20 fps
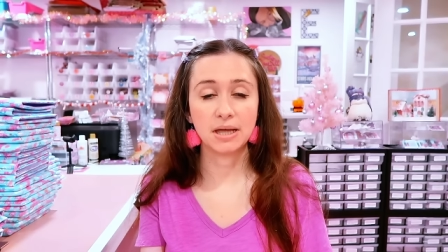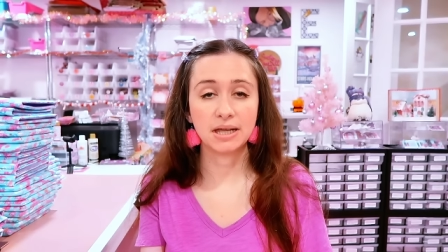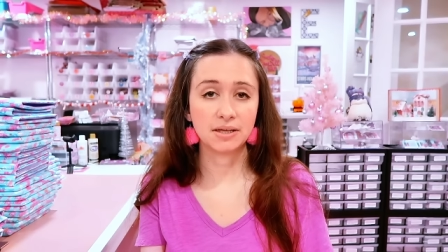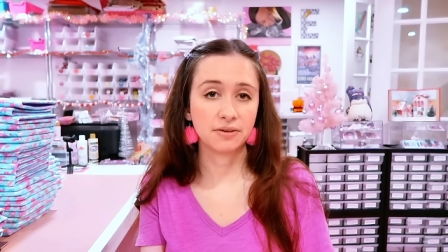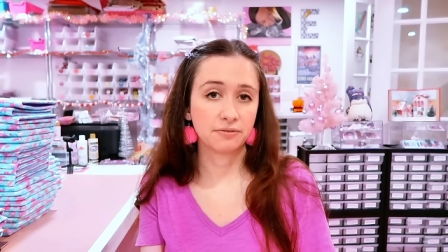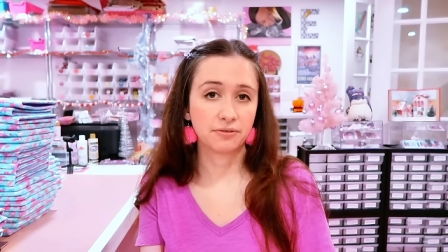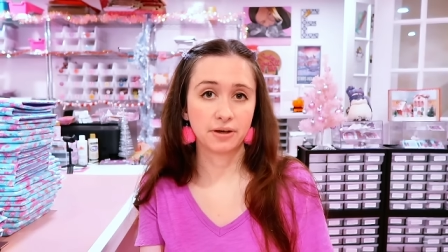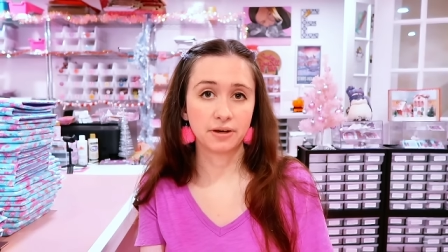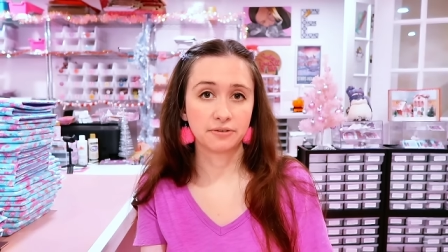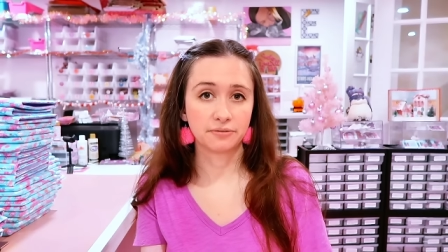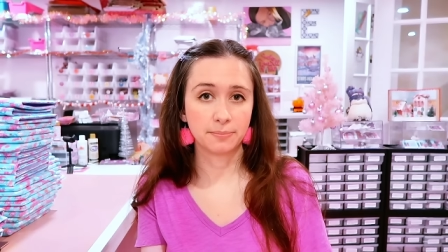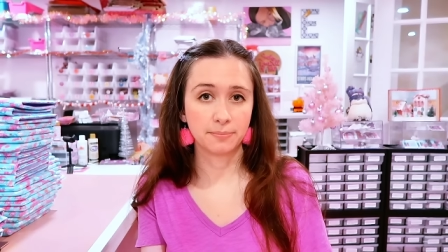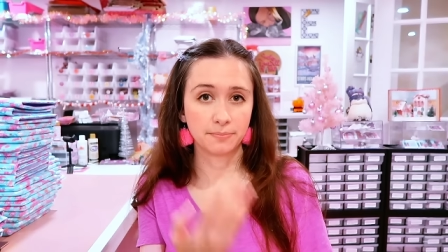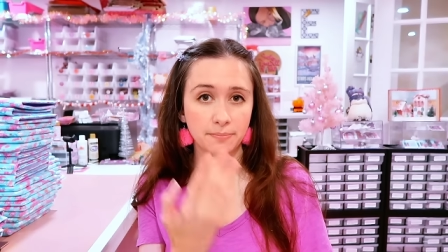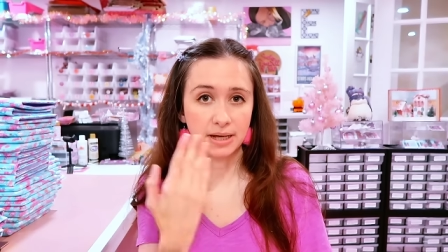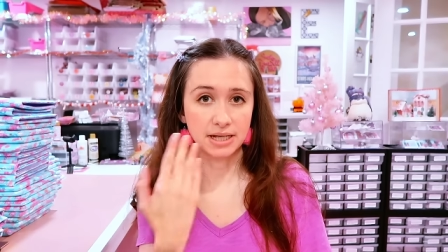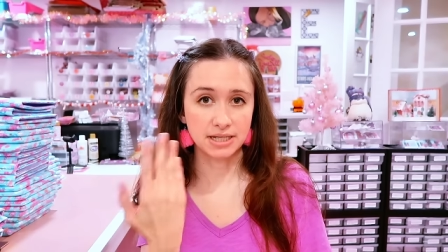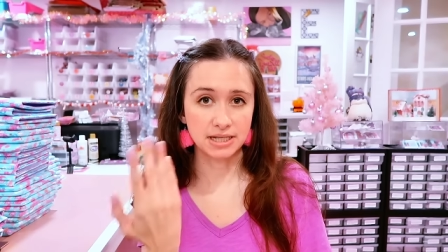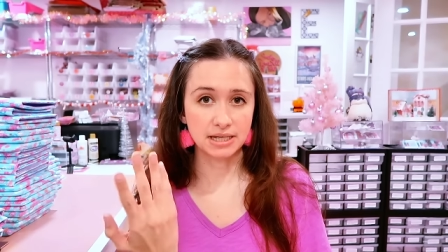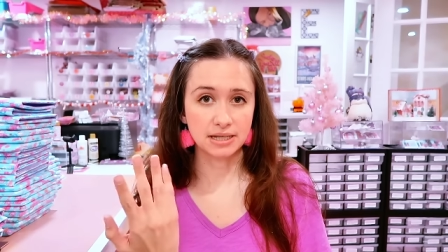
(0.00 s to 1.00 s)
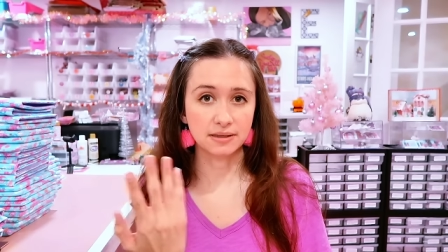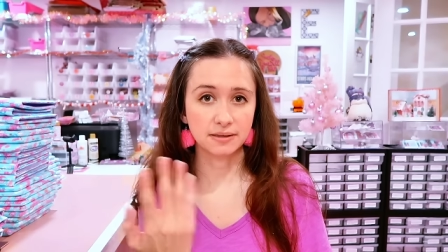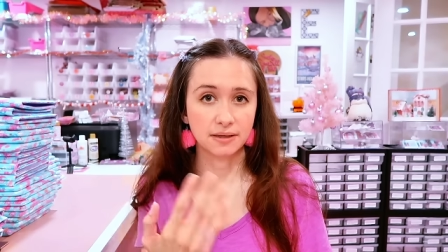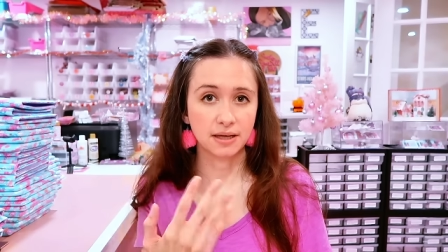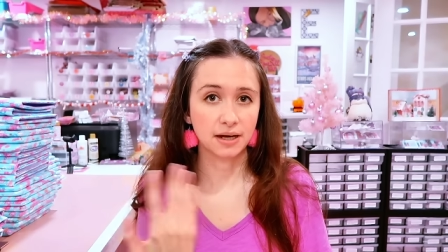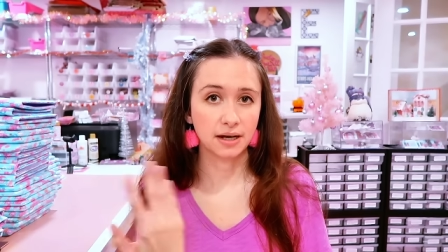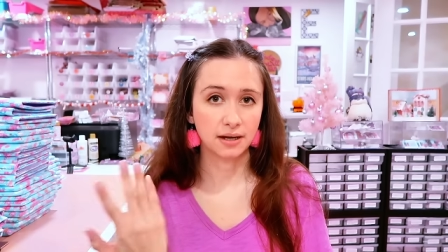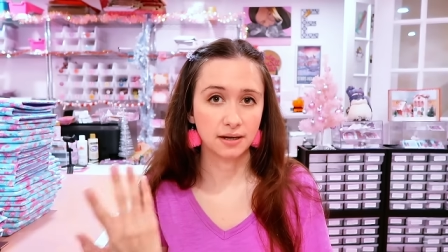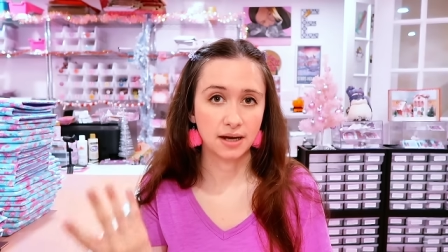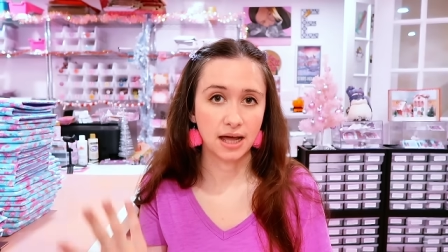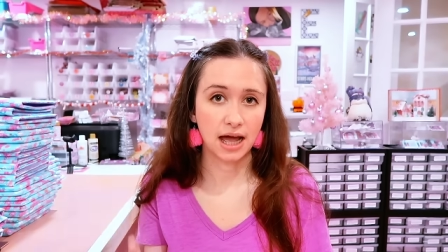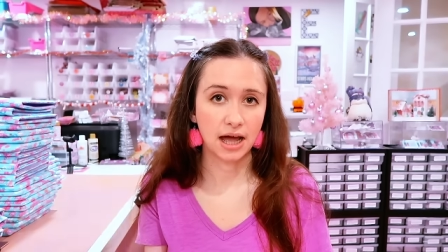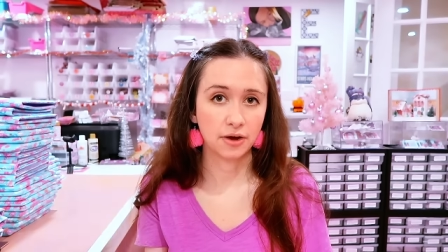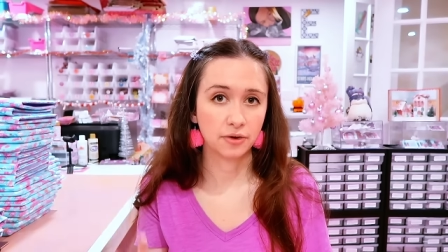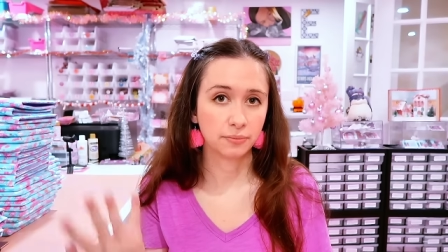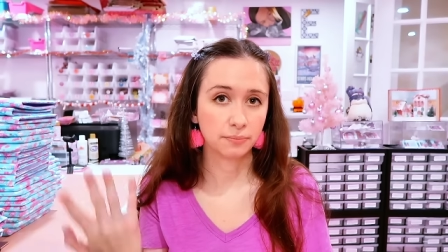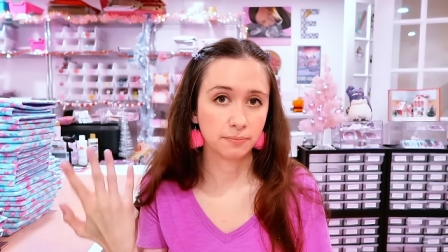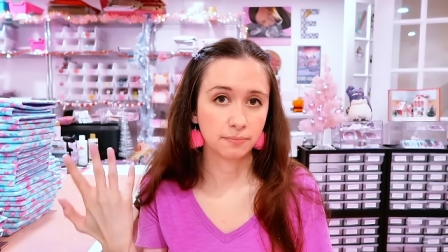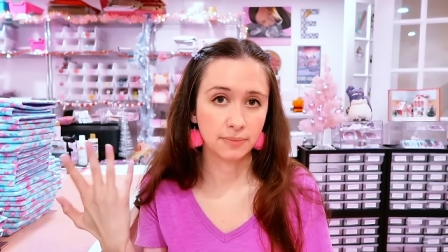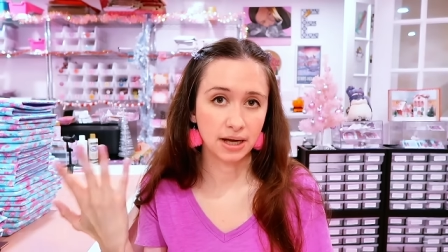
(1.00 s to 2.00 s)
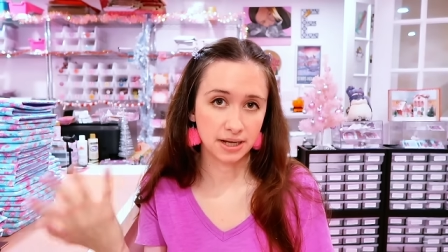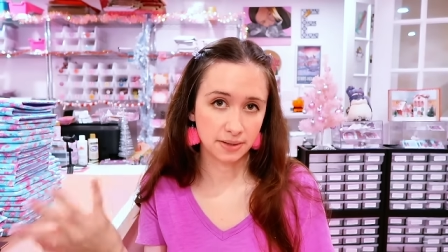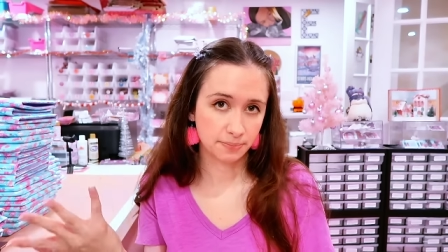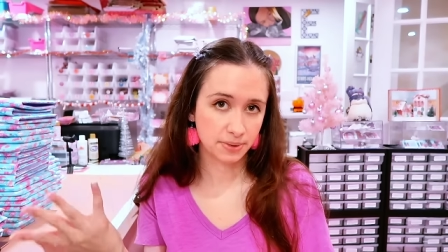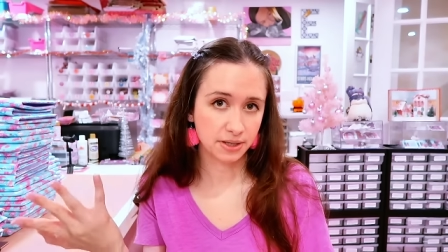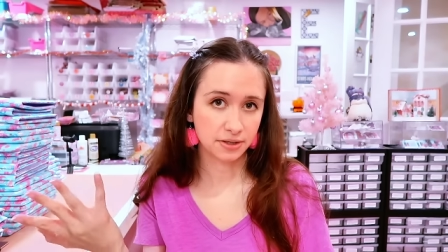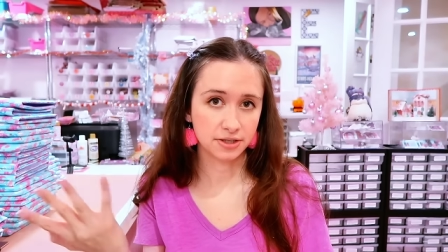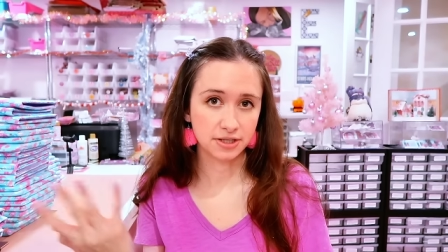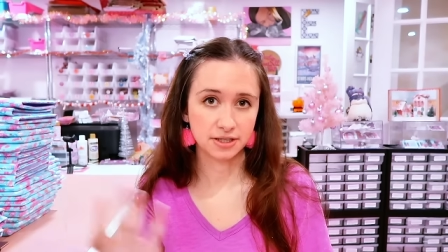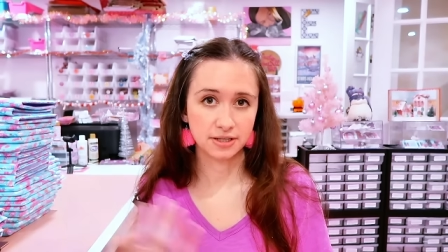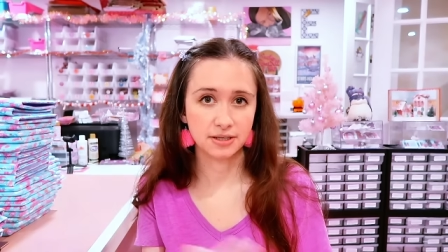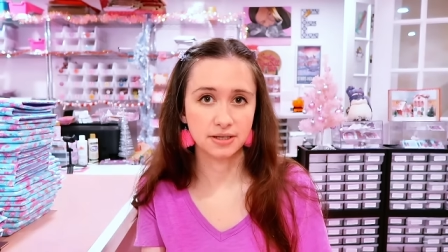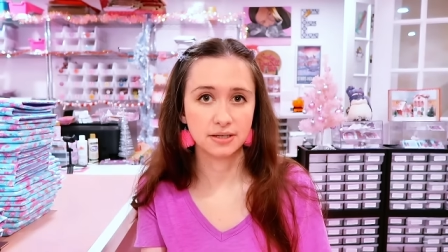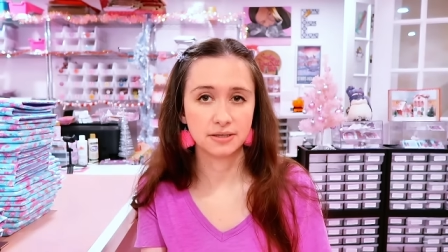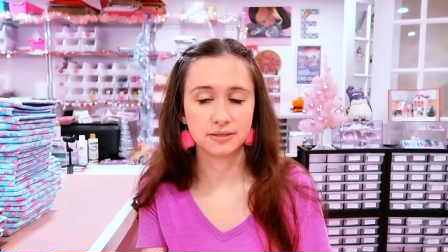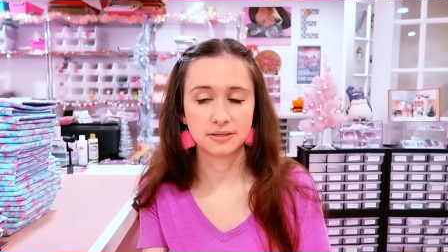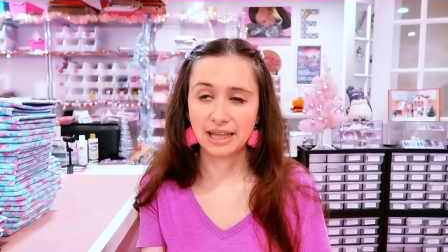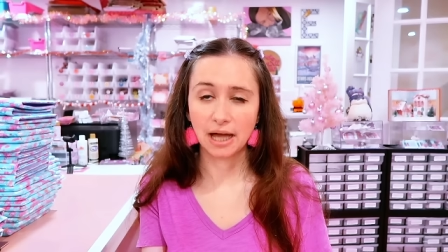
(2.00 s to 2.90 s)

making fun of my teeth and how my appearance is.